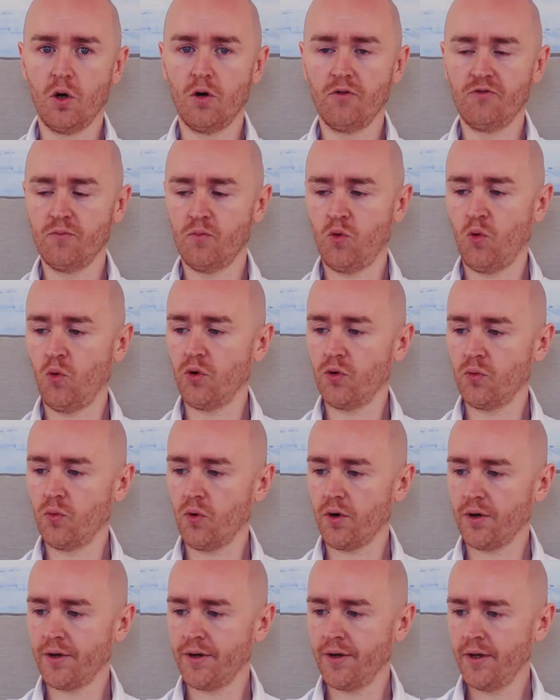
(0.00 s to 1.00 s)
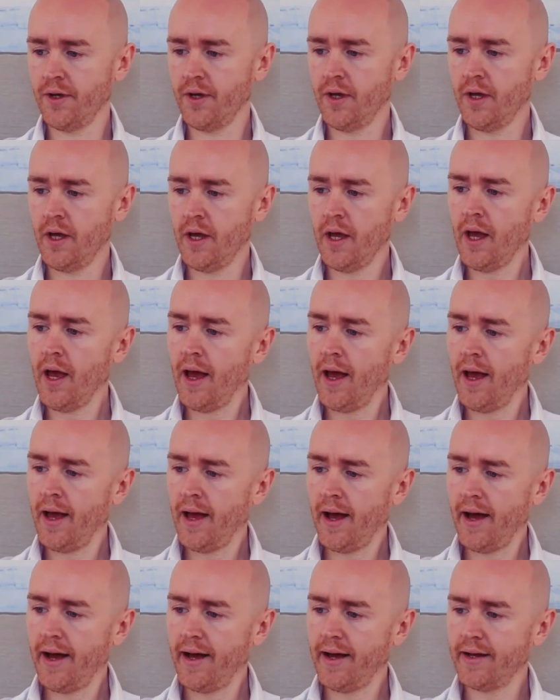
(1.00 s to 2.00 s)
off important work.
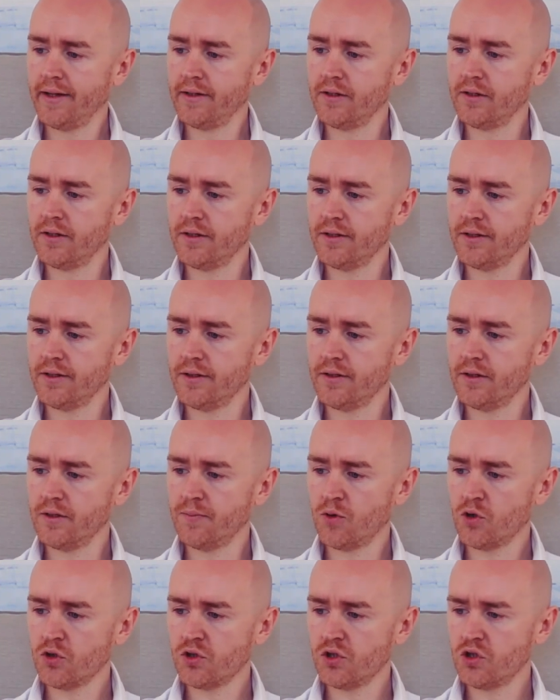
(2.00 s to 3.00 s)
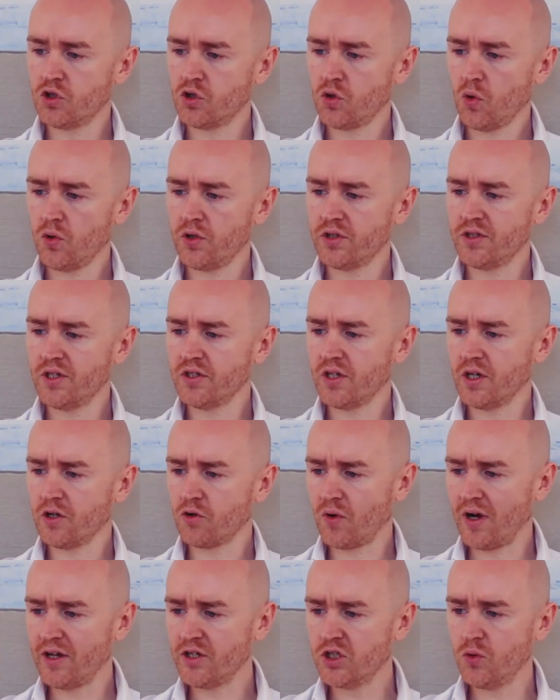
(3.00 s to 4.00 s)
And the person's story says, I
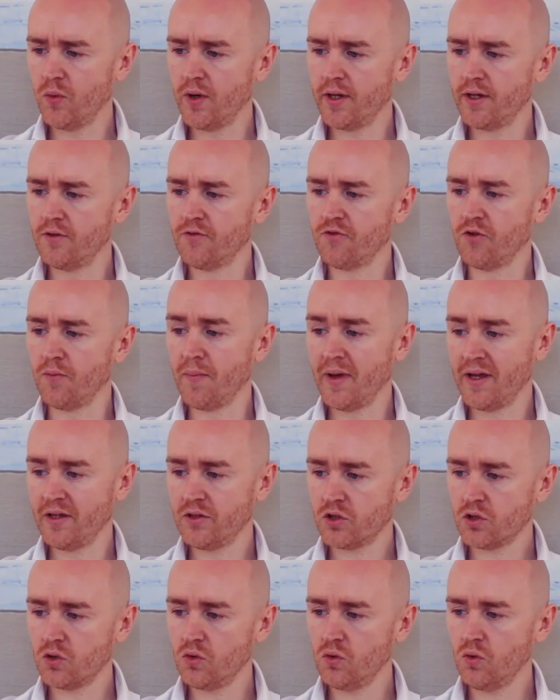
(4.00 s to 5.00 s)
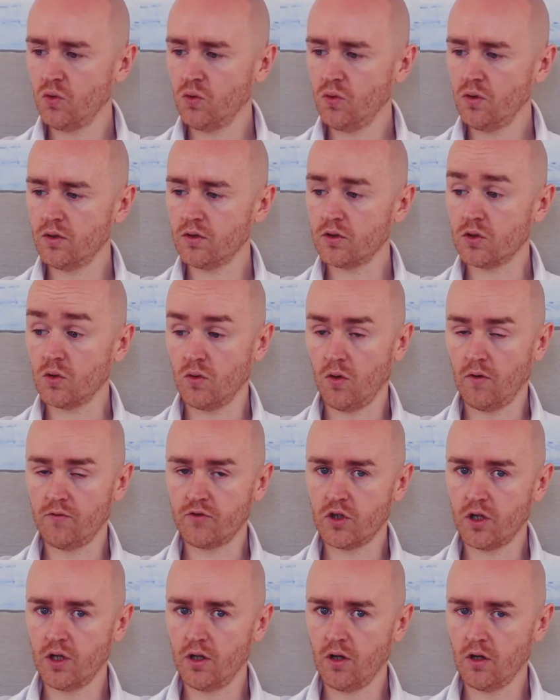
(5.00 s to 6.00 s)
graduated from med school, so
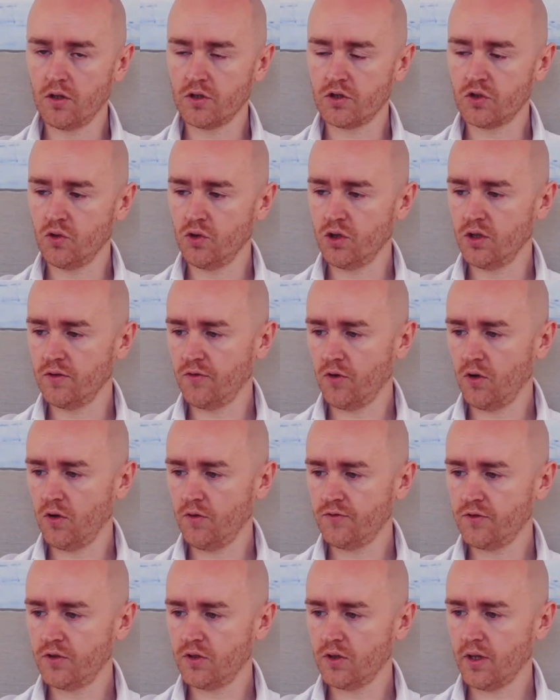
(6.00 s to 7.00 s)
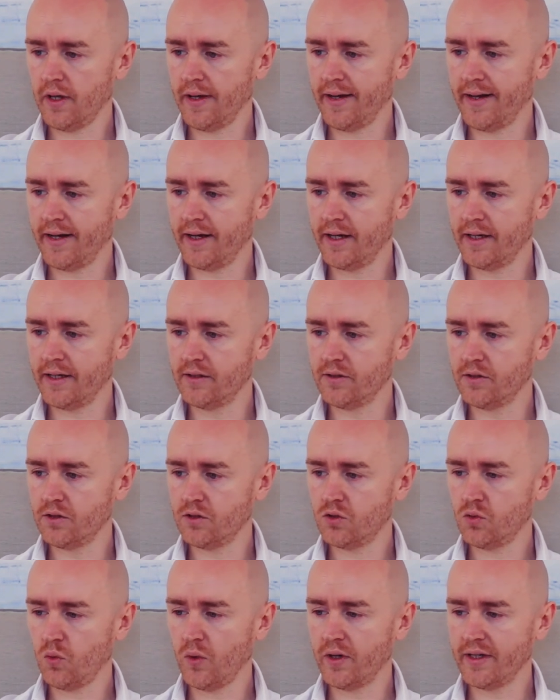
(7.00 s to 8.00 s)
obviously a lot of study involved uh, in
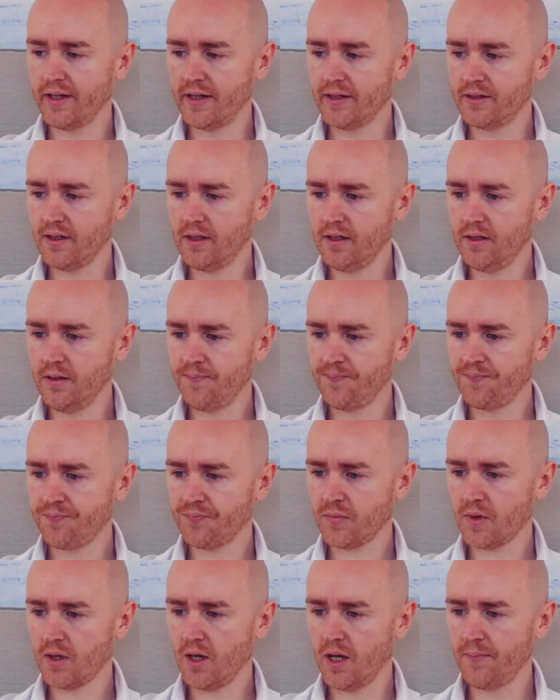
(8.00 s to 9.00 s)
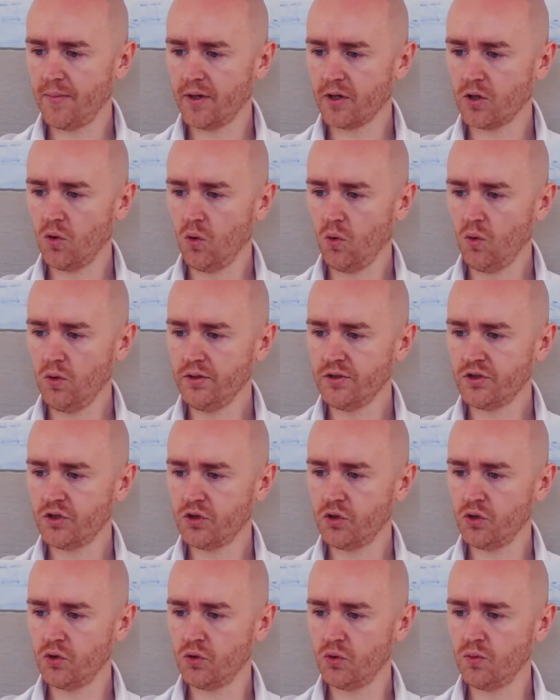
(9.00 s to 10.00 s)
2018. And my goal is
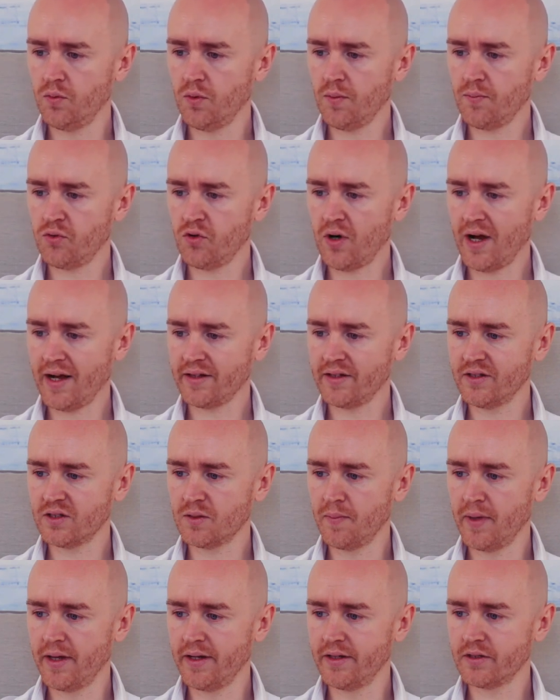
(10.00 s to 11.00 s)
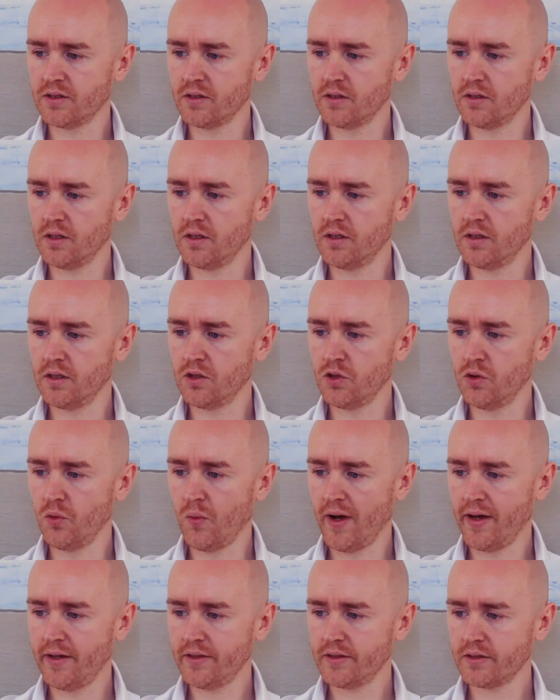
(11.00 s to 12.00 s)
to practice medicine in the
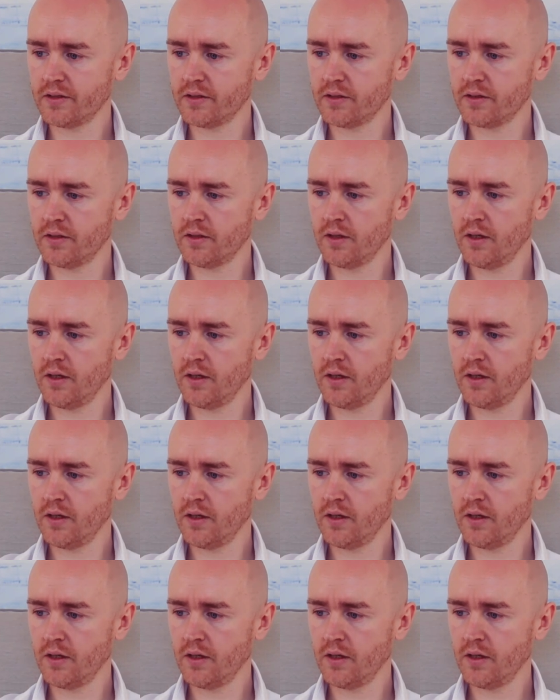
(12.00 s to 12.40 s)
US.